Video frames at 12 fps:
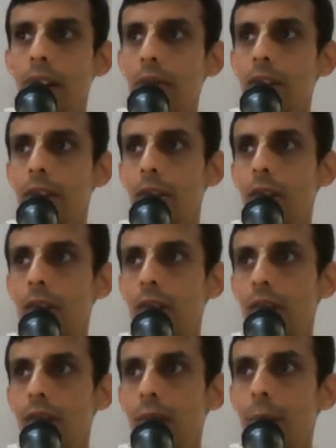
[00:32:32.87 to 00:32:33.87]
Karna was
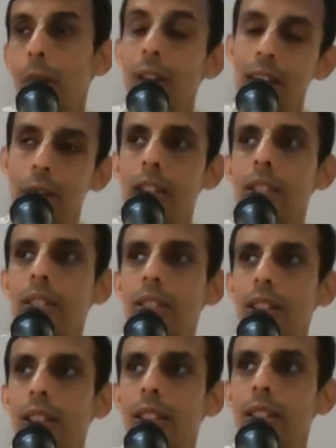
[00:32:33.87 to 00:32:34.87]
not Kshatriya. He
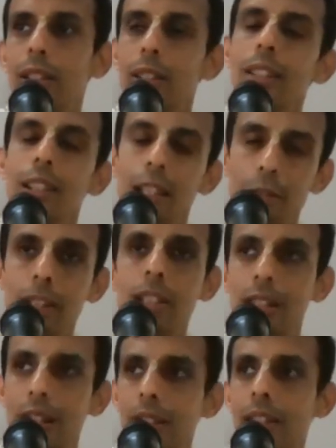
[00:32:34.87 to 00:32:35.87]

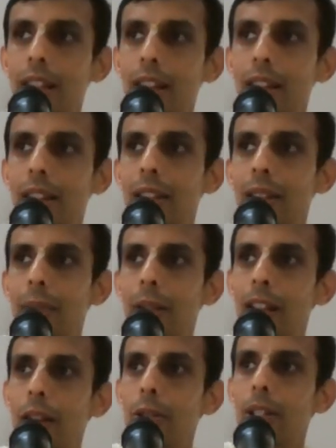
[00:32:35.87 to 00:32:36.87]
was Kshatriya,
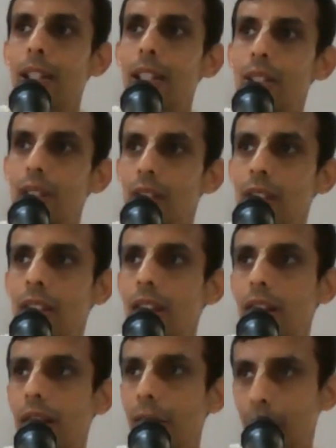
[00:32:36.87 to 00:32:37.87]
but however he
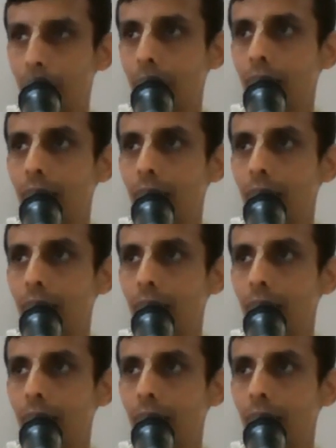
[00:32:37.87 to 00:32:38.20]
cheated.